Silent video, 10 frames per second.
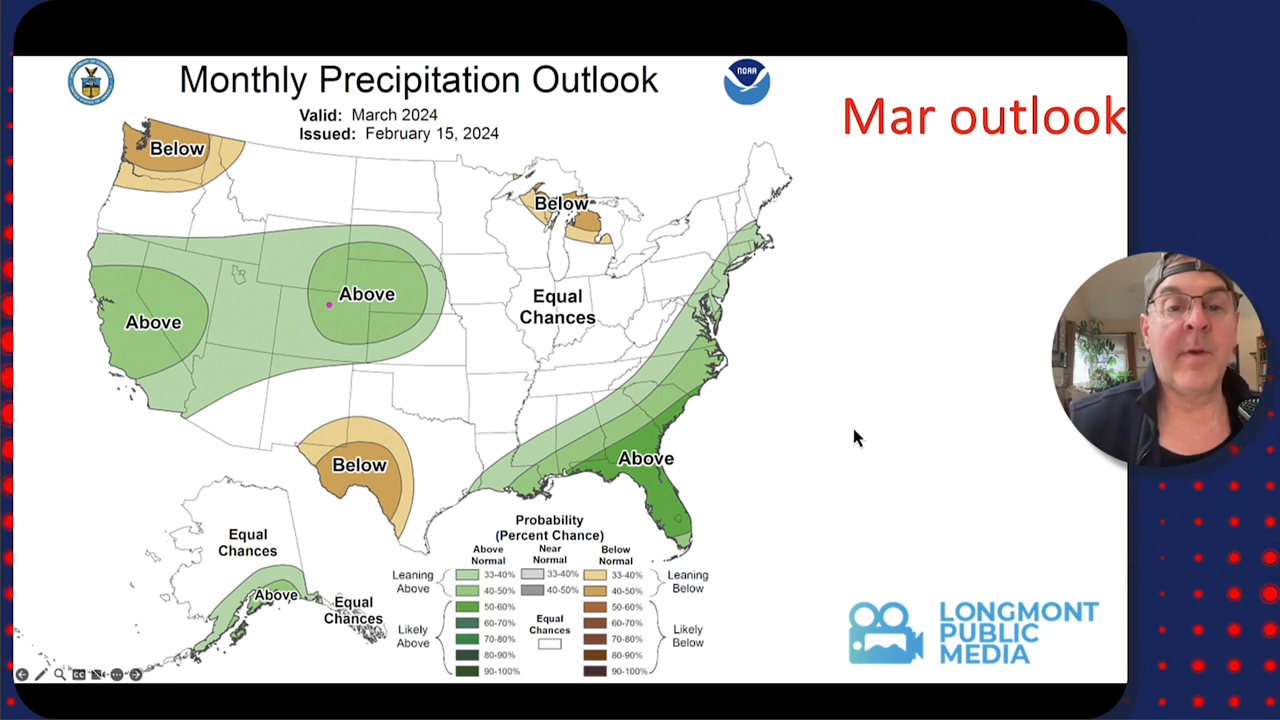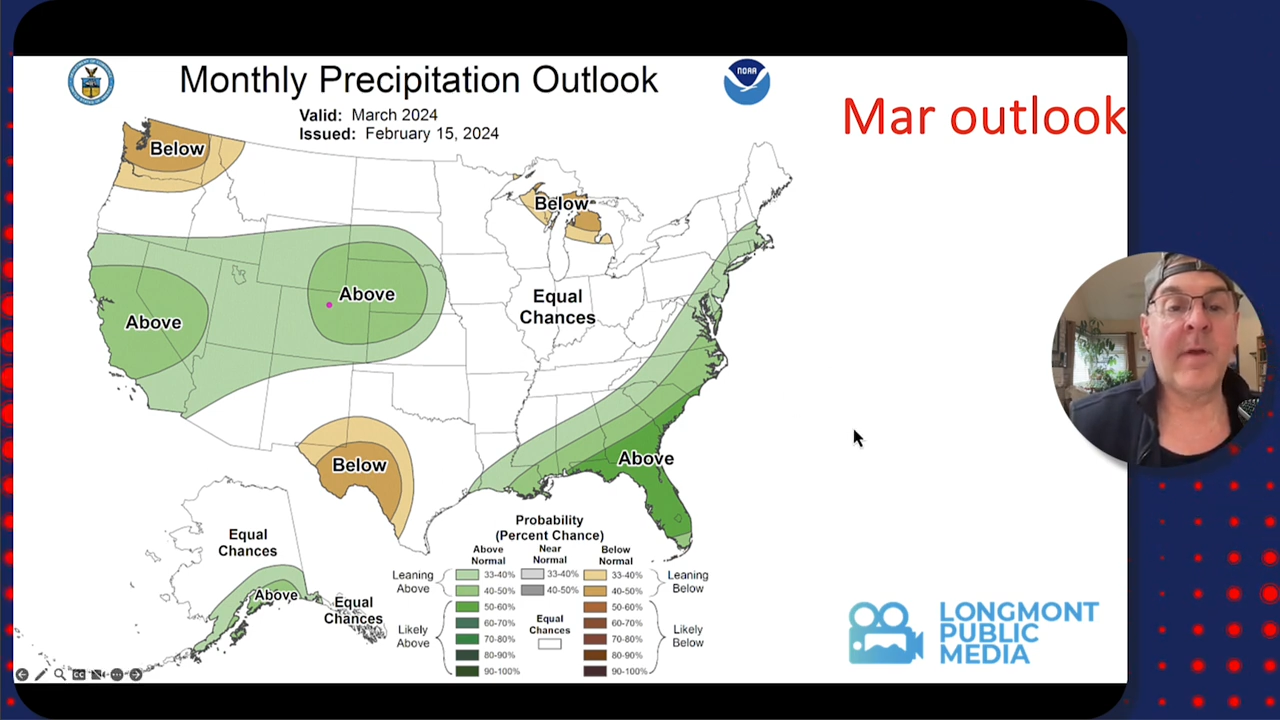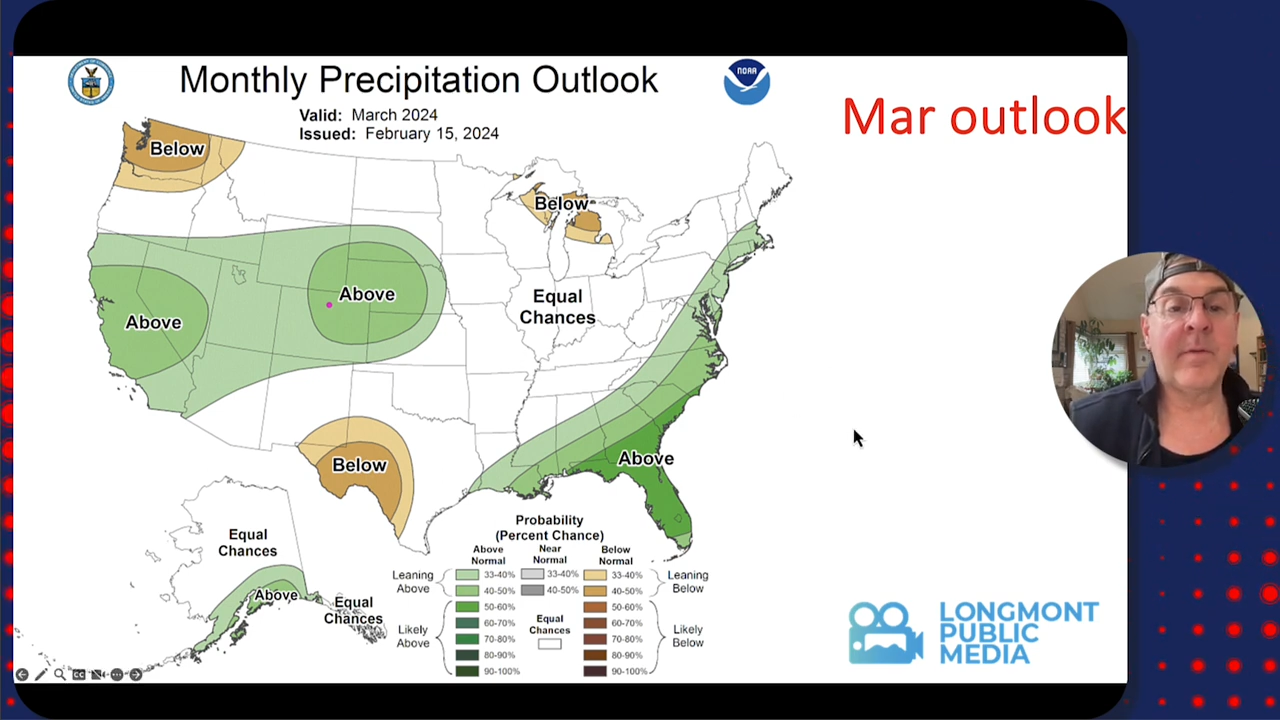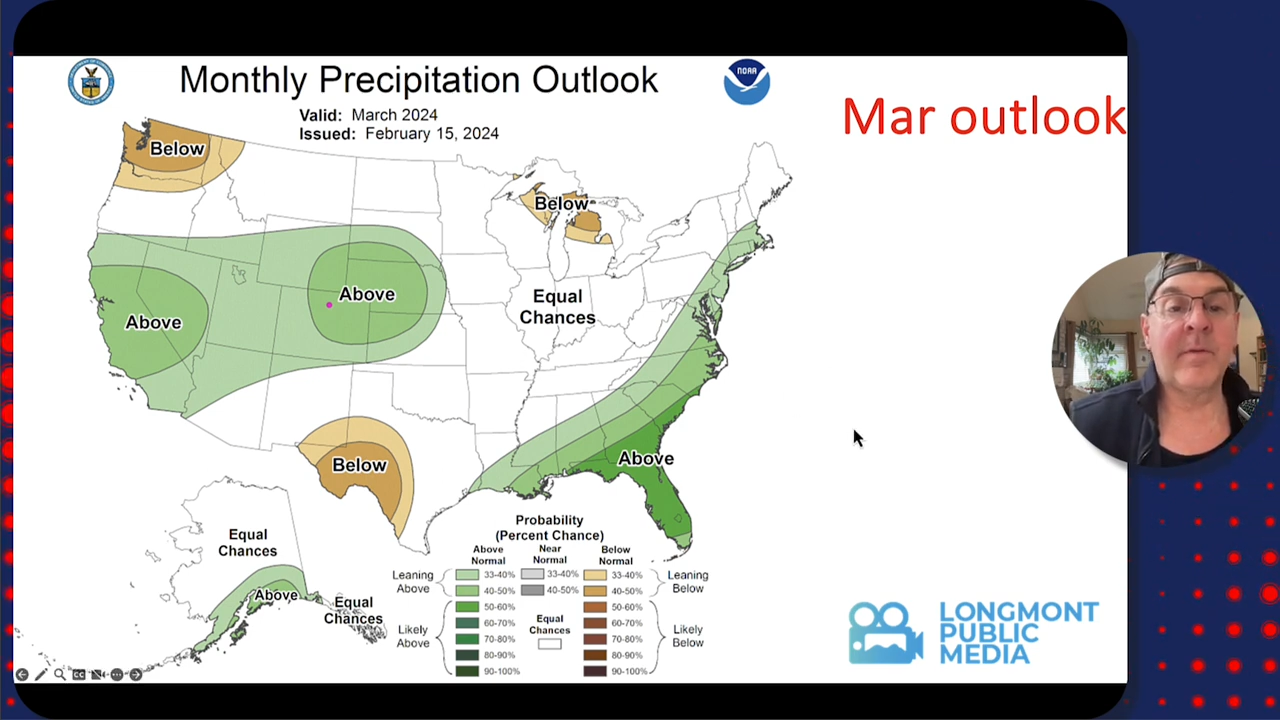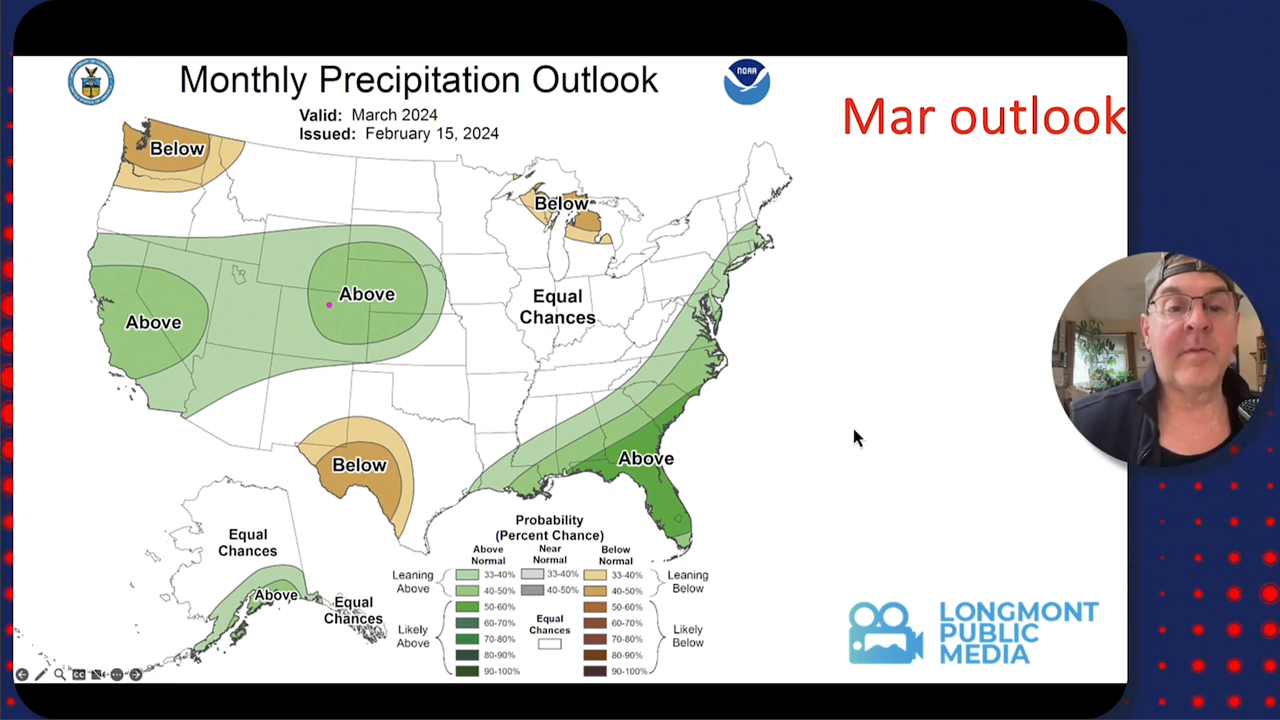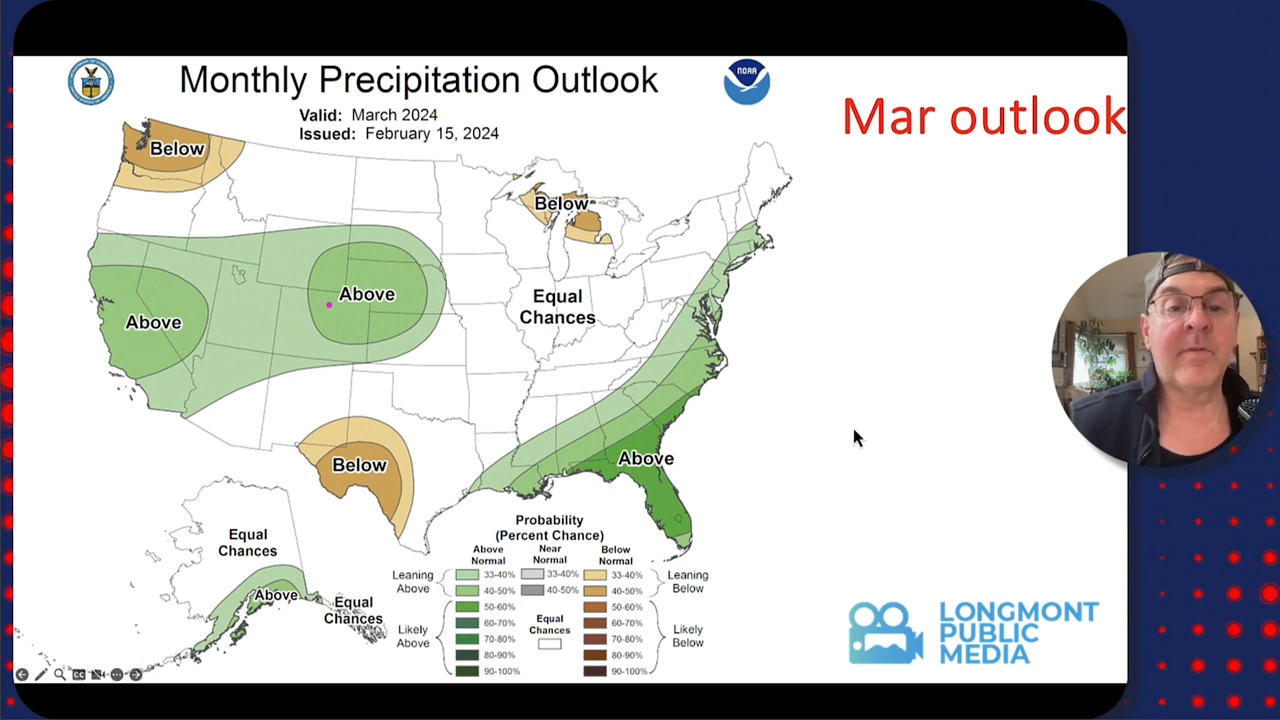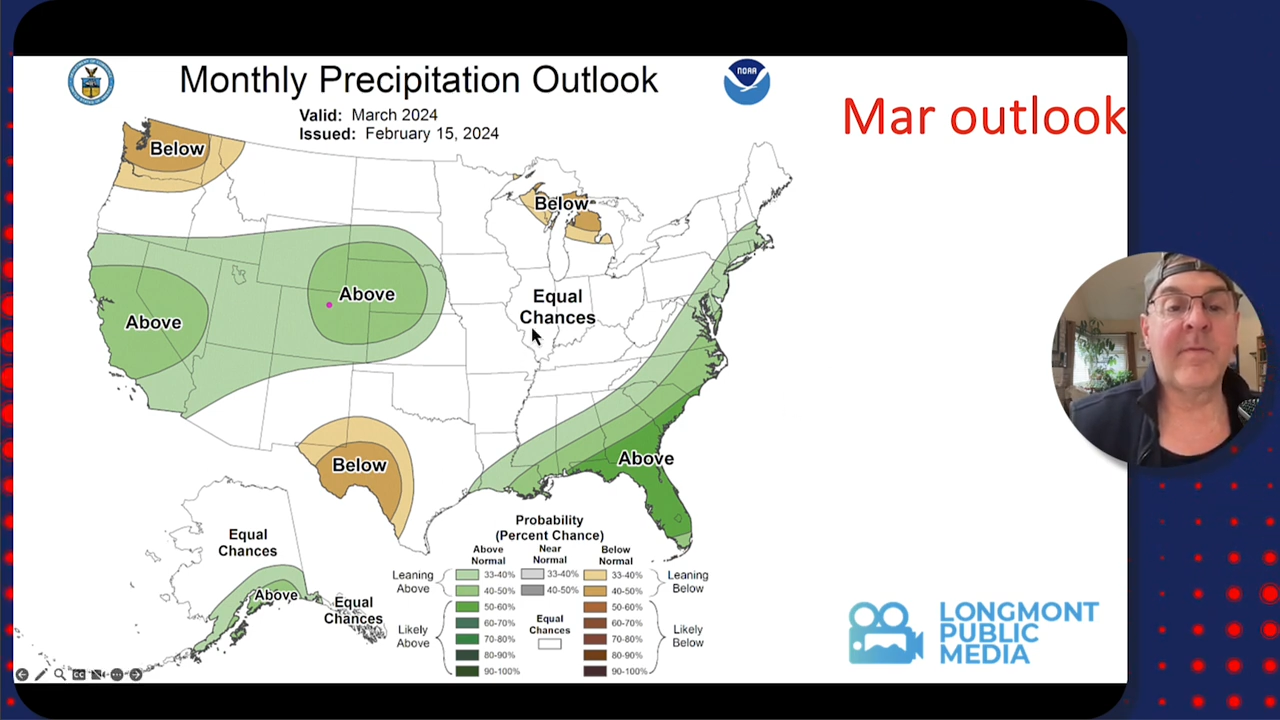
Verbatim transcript: mountains,